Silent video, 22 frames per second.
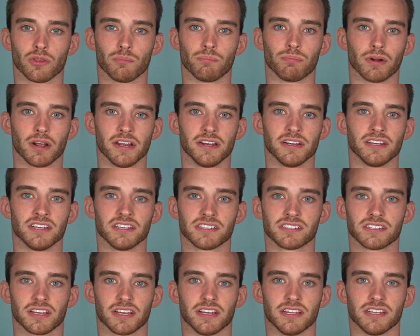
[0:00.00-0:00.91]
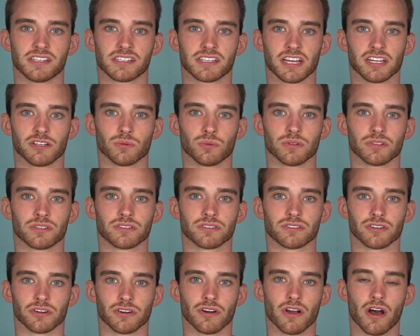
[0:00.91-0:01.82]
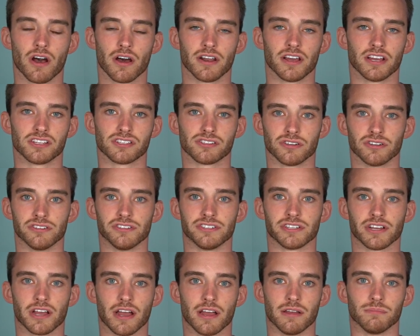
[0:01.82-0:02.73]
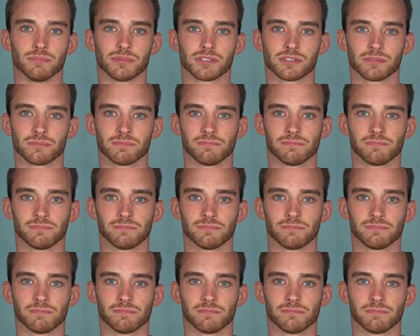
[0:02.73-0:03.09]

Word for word: the brightness and schedule it to turn on at certain times.